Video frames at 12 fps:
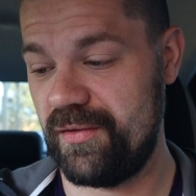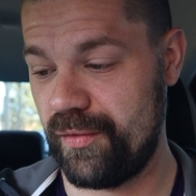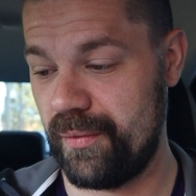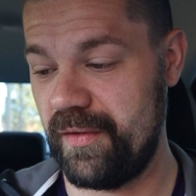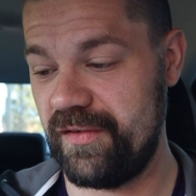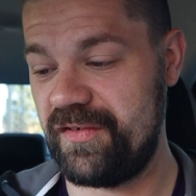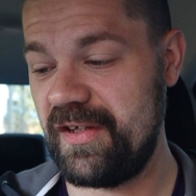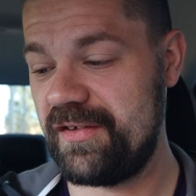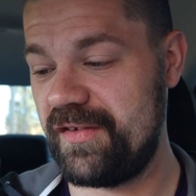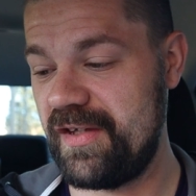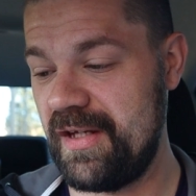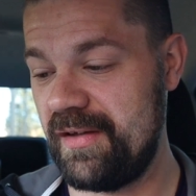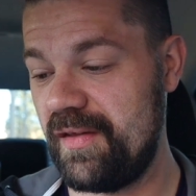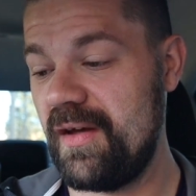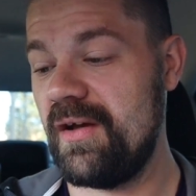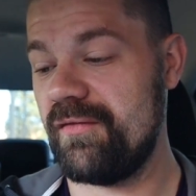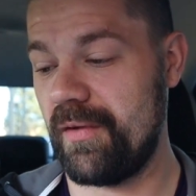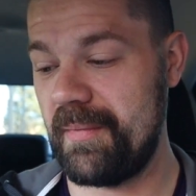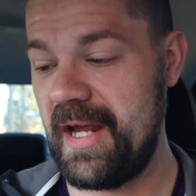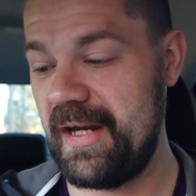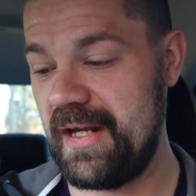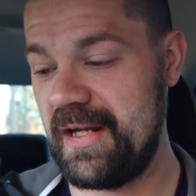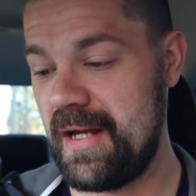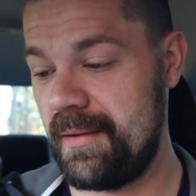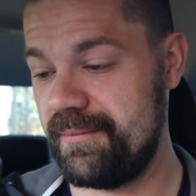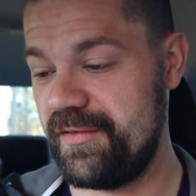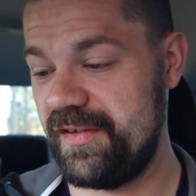through the 16th from 8 a.m.